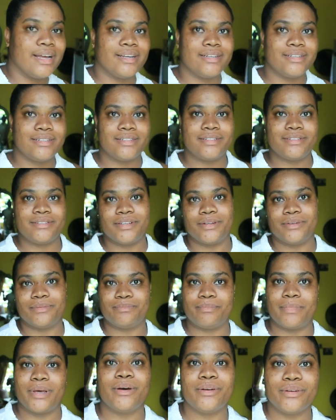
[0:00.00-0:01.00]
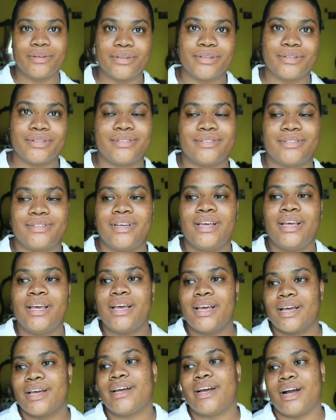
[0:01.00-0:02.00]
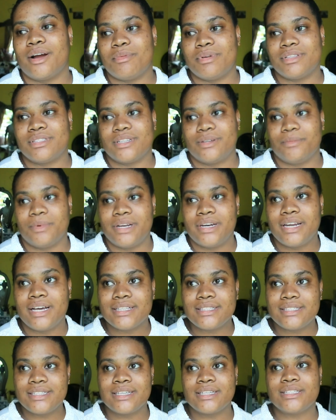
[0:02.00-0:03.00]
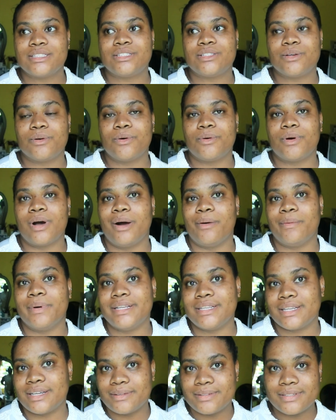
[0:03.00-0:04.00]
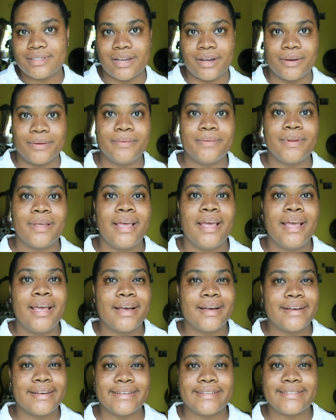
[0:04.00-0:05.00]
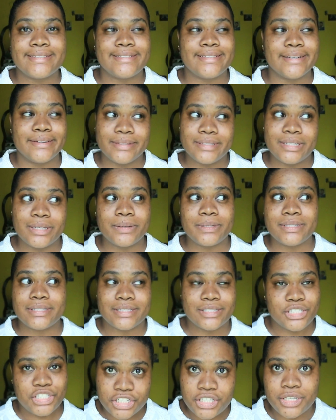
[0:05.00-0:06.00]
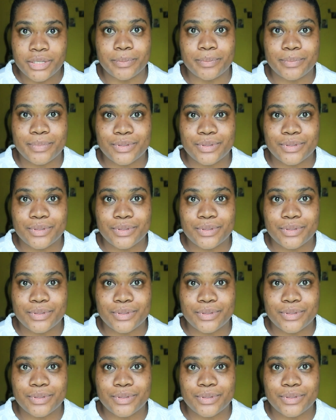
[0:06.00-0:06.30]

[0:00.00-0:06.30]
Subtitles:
and my undergarments and whatnot. So I went downtown because downtown is cheap.